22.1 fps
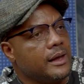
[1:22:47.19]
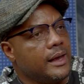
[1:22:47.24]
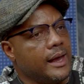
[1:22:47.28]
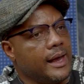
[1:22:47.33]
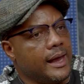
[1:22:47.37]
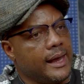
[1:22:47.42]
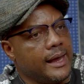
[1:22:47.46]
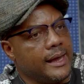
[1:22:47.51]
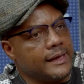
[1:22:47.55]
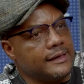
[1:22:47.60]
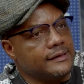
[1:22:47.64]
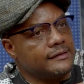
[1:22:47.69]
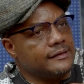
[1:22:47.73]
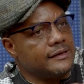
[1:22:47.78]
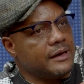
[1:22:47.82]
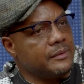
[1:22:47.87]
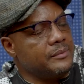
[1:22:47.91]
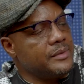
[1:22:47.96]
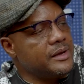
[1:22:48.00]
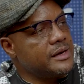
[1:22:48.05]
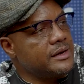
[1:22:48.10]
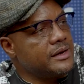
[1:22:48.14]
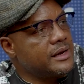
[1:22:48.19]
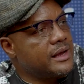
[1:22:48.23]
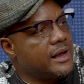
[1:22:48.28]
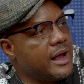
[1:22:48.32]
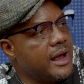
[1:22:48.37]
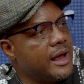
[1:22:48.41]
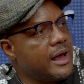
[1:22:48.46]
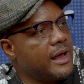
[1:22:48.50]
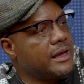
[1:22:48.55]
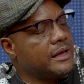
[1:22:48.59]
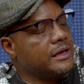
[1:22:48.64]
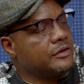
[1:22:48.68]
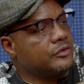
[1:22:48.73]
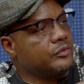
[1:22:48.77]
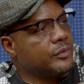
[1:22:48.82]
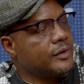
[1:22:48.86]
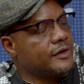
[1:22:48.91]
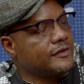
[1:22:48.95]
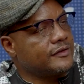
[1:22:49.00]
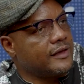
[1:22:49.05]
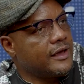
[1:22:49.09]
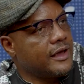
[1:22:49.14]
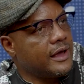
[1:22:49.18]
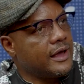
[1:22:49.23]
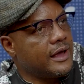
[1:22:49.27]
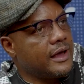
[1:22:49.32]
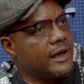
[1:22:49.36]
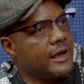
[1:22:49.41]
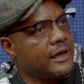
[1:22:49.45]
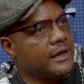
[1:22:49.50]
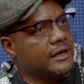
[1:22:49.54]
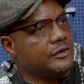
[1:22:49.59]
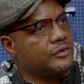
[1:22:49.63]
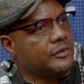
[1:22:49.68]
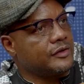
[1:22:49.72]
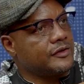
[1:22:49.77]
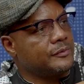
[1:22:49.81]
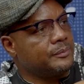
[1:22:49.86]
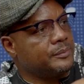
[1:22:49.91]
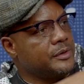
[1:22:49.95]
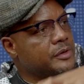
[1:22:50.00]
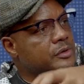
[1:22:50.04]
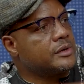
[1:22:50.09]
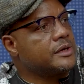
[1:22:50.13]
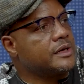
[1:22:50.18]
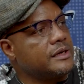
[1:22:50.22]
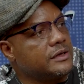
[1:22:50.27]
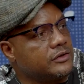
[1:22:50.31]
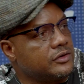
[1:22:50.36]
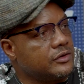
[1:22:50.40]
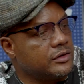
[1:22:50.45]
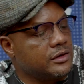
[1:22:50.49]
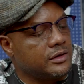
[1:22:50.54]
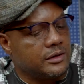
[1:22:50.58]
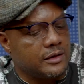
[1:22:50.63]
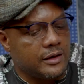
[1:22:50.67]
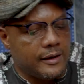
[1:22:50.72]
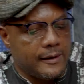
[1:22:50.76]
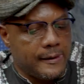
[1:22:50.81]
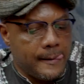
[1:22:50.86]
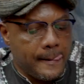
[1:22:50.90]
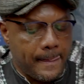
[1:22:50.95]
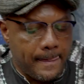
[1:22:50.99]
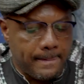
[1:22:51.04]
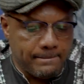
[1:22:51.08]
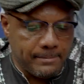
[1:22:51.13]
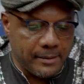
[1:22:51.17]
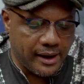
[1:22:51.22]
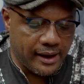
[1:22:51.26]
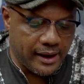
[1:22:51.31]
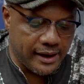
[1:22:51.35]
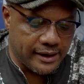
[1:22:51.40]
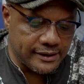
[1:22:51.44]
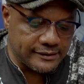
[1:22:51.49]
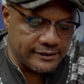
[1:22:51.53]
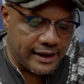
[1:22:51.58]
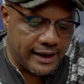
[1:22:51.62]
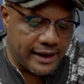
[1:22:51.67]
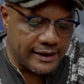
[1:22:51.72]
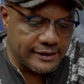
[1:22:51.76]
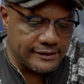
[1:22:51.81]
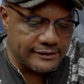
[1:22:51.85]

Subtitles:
And in America, it was Bill Clinton. So I